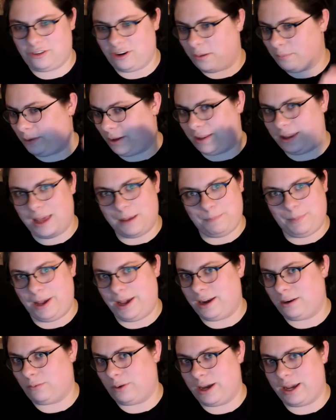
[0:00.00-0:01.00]
Jumped on that
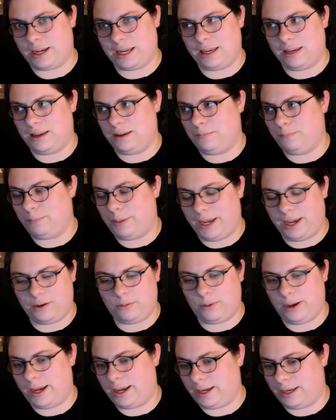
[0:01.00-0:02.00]
bandwagon
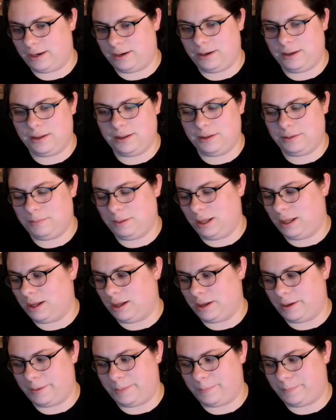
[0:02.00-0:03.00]
bandwagon
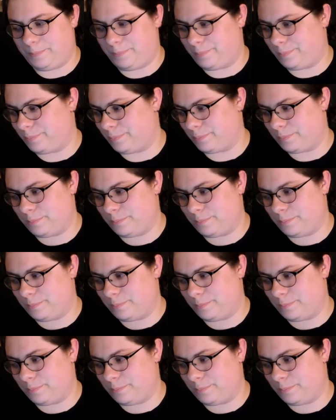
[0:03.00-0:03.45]
um,